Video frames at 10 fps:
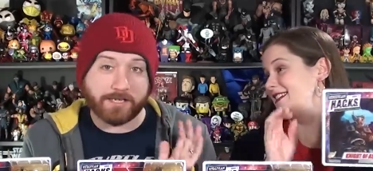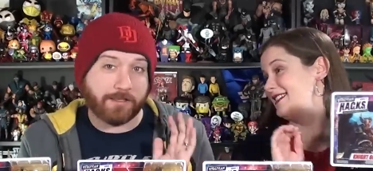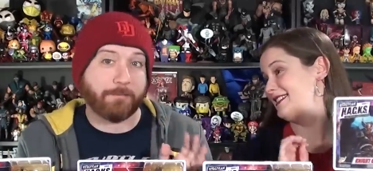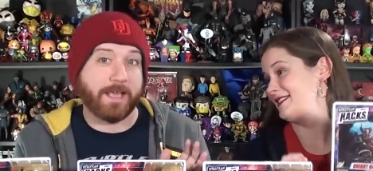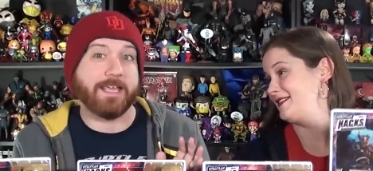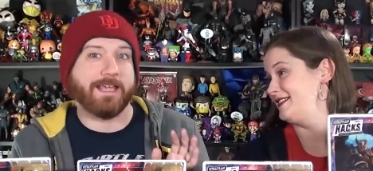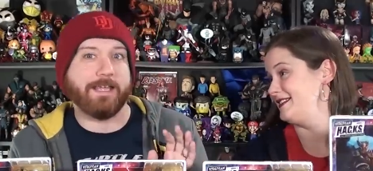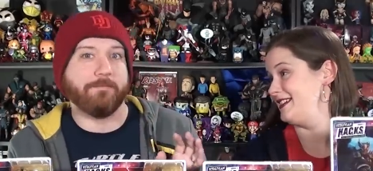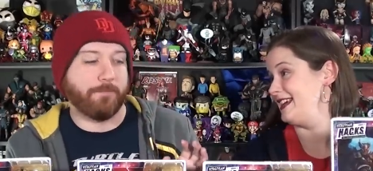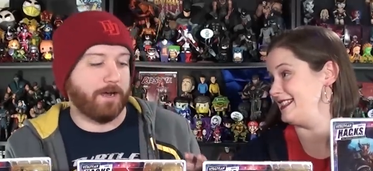Speaker 1: displaying
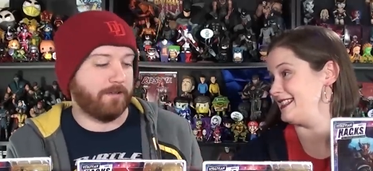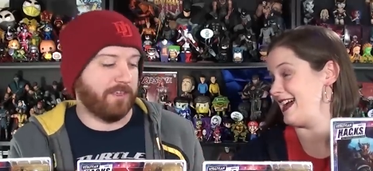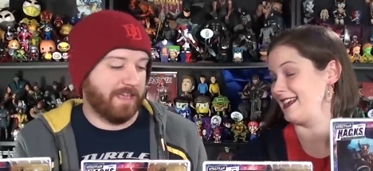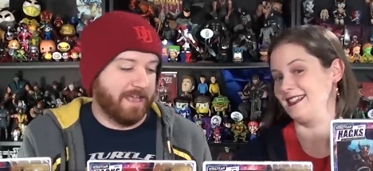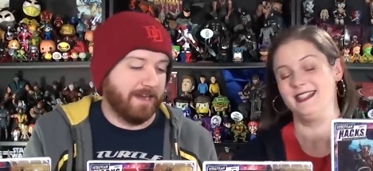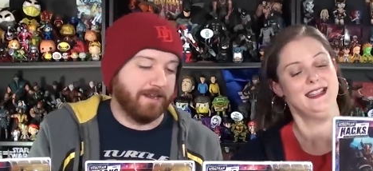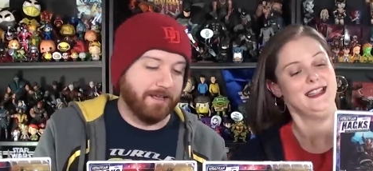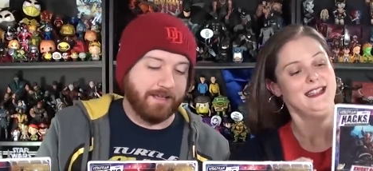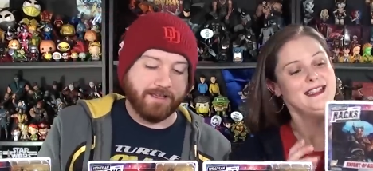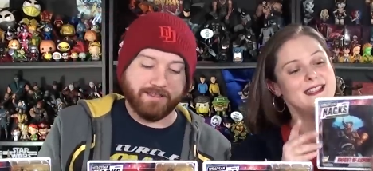it in
Speaker 2: box exactly. again.
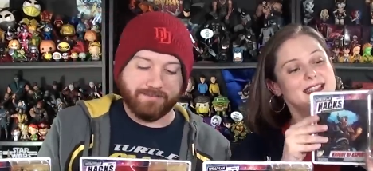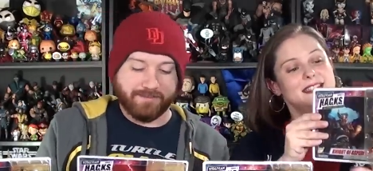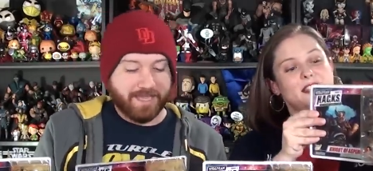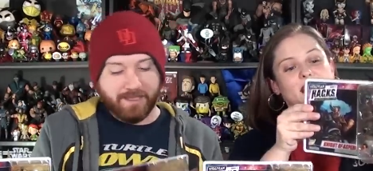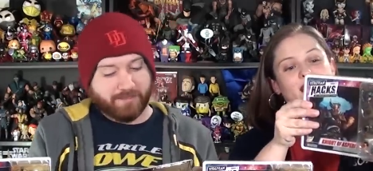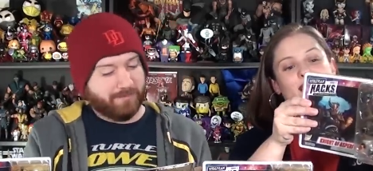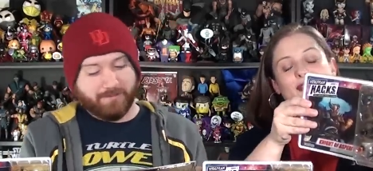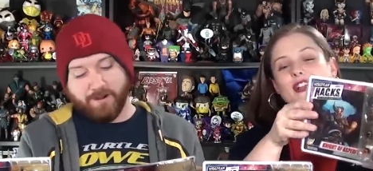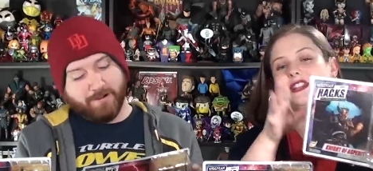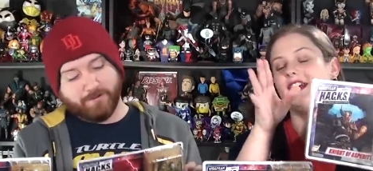These so they
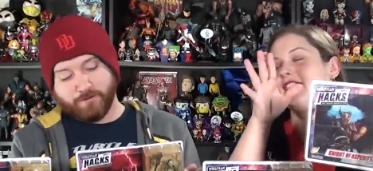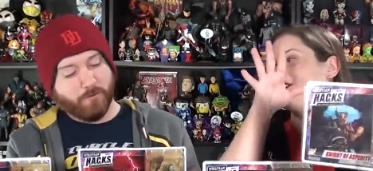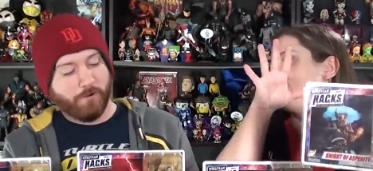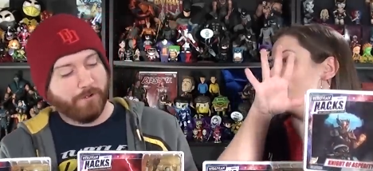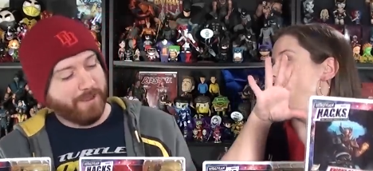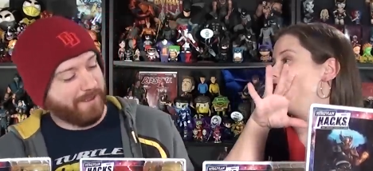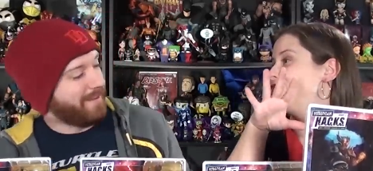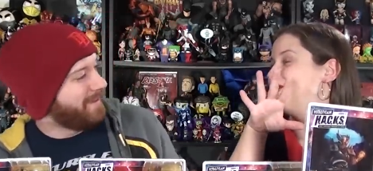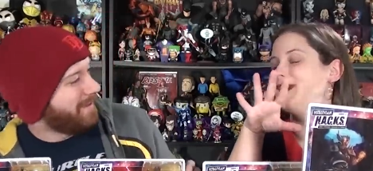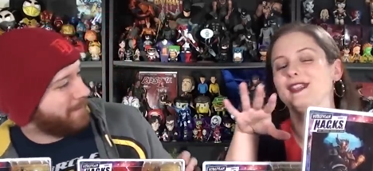look are like cool.
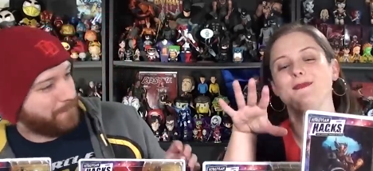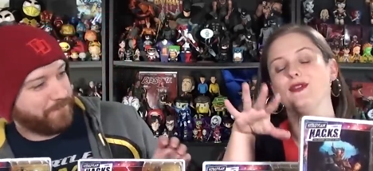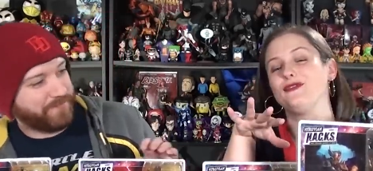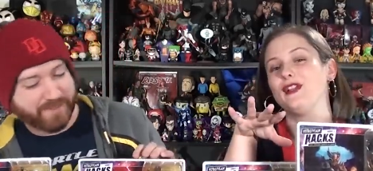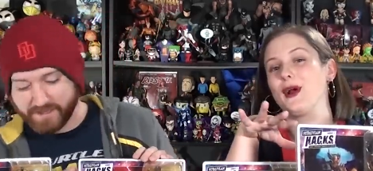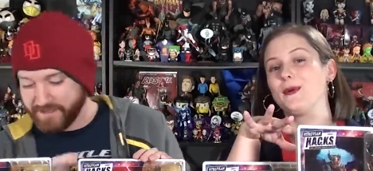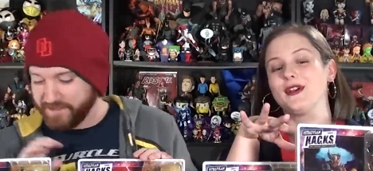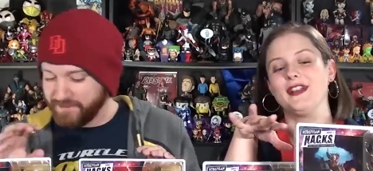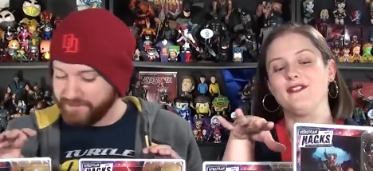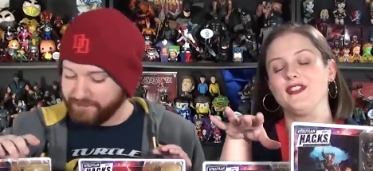really beautiful
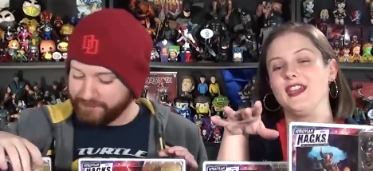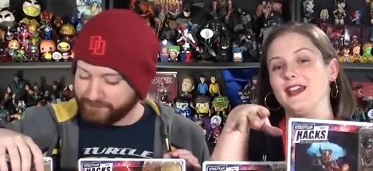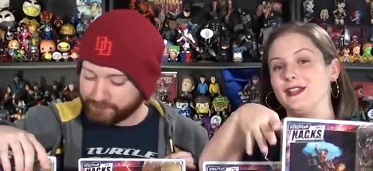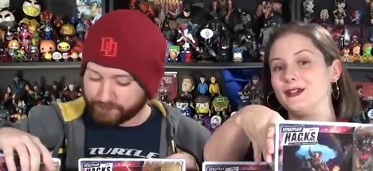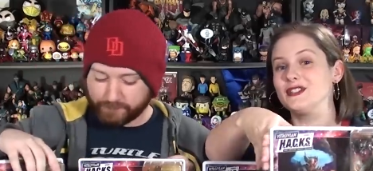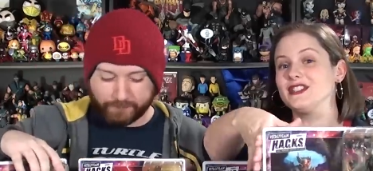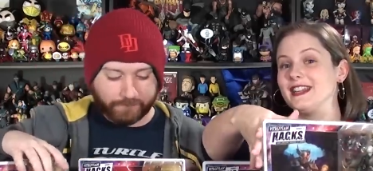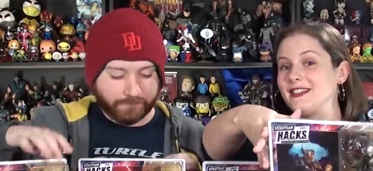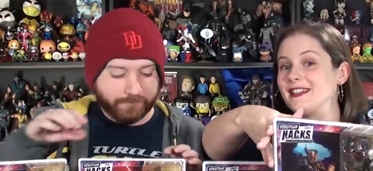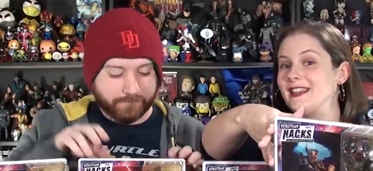artwork and everything. It looks
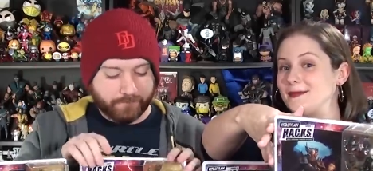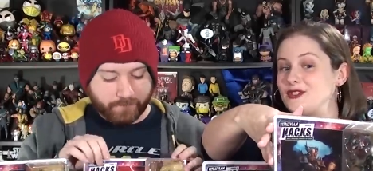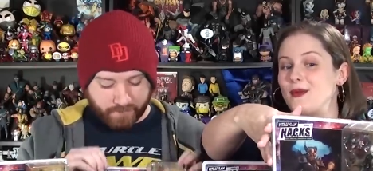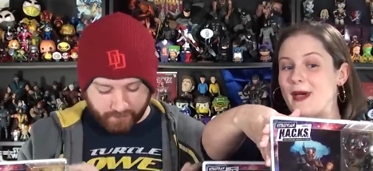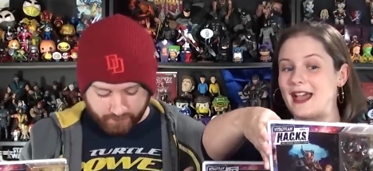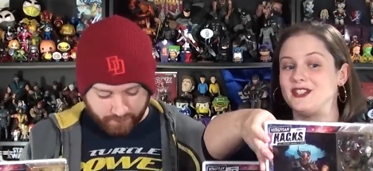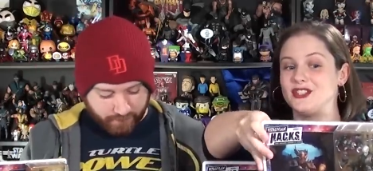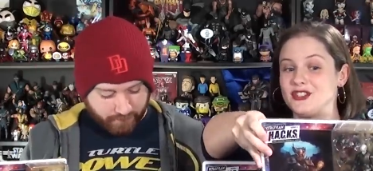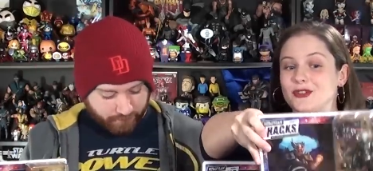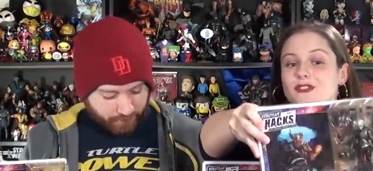like the clamshell
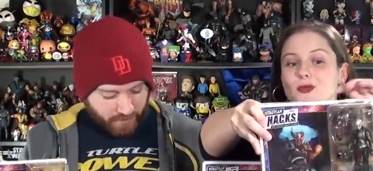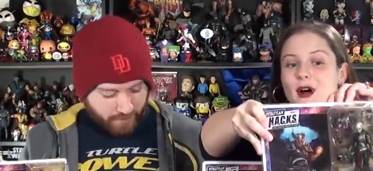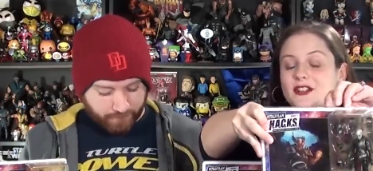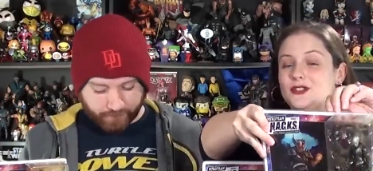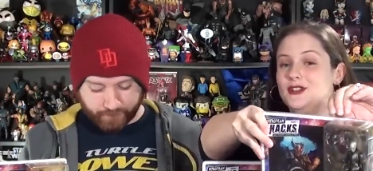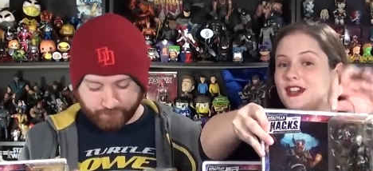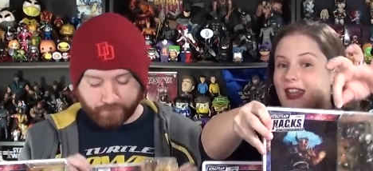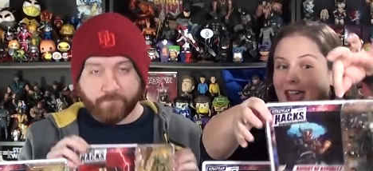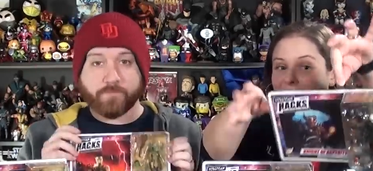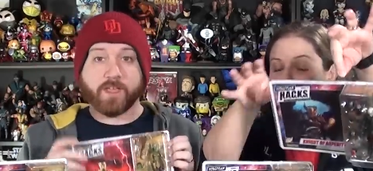packaging, so if you yeah. want to, you
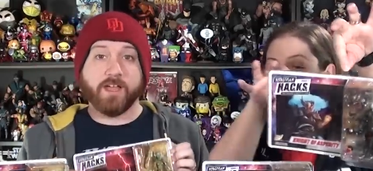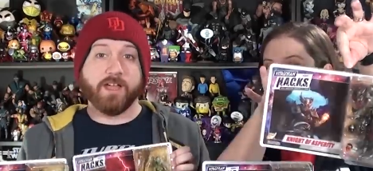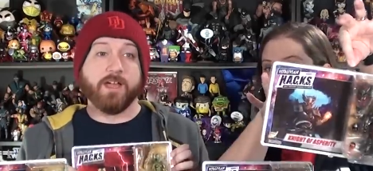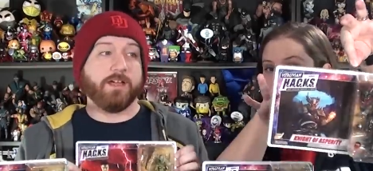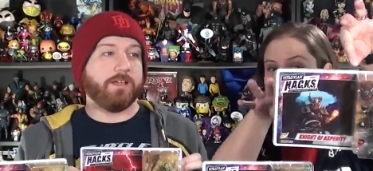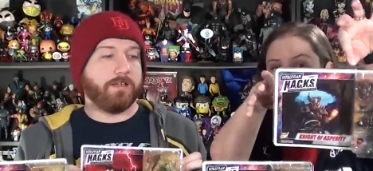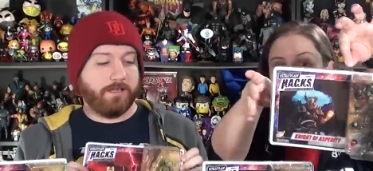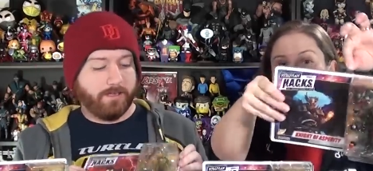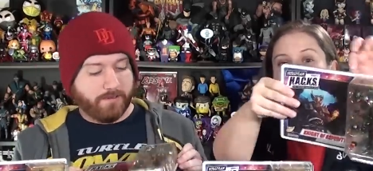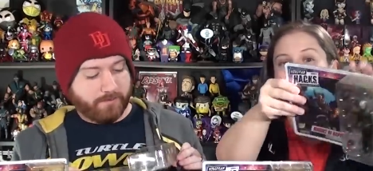can hang it on the wall or what
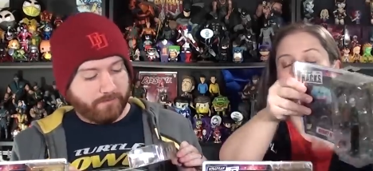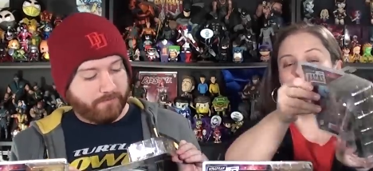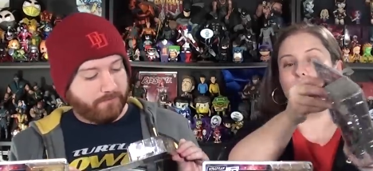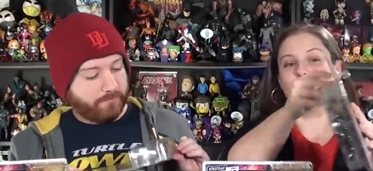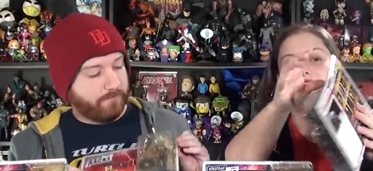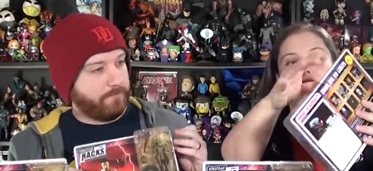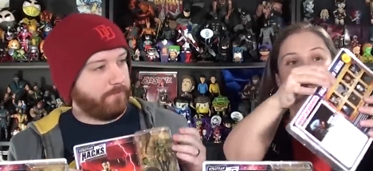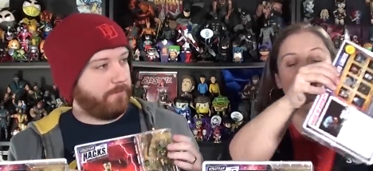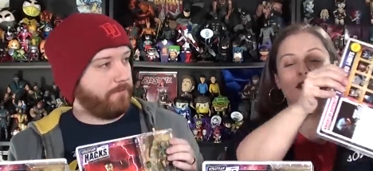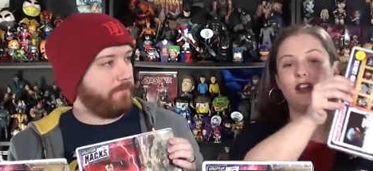have yeah. you. But the
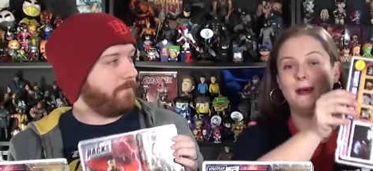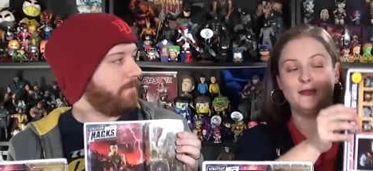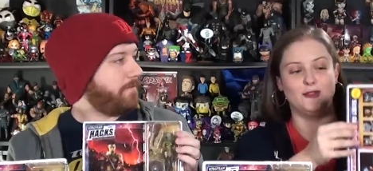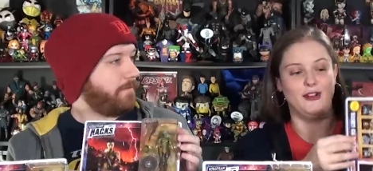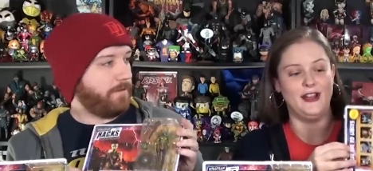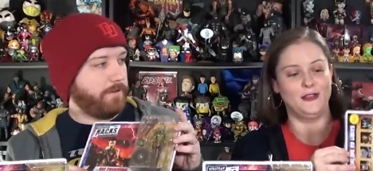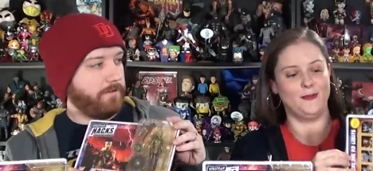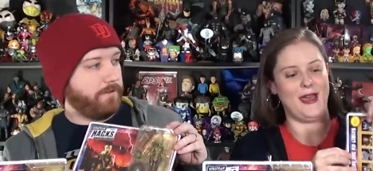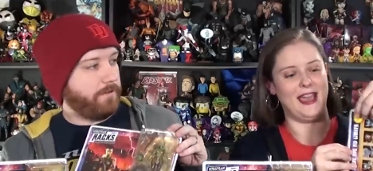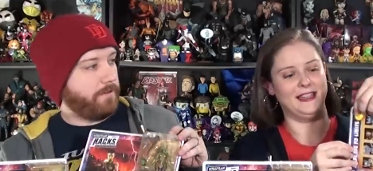card comes right out
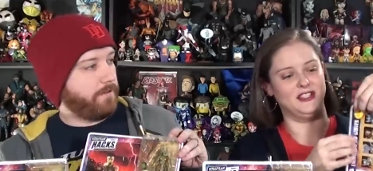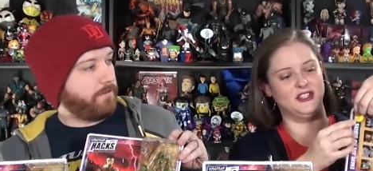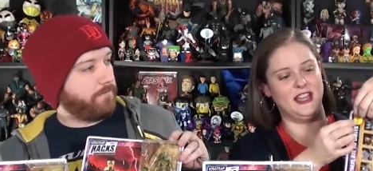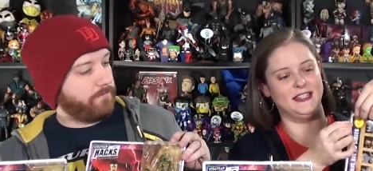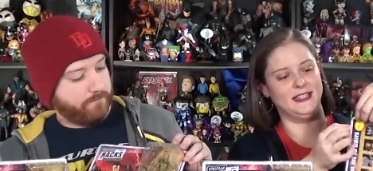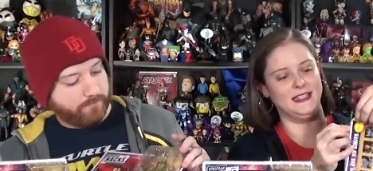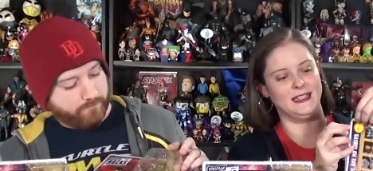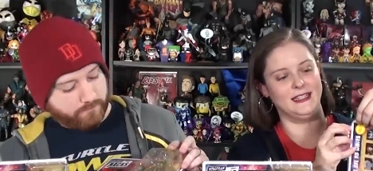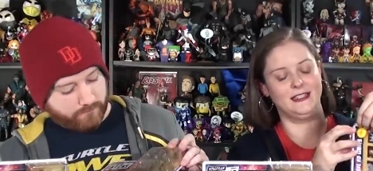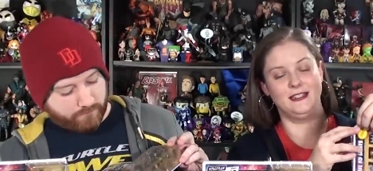the back. It just has
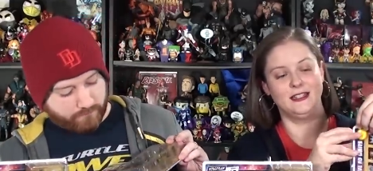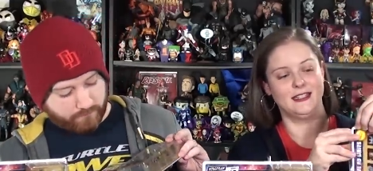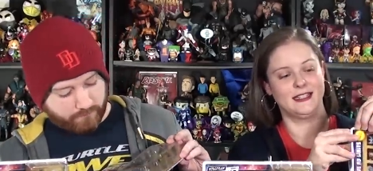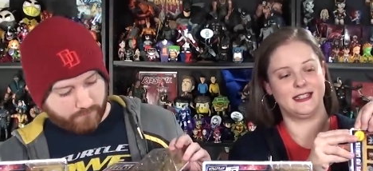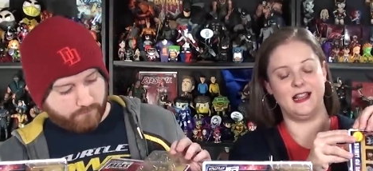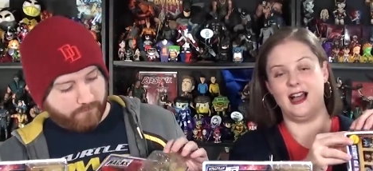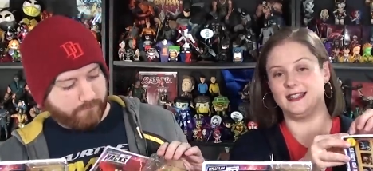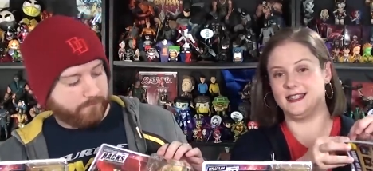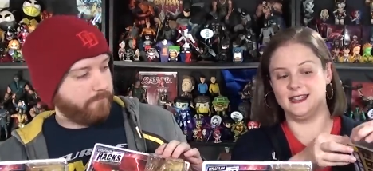these little slots,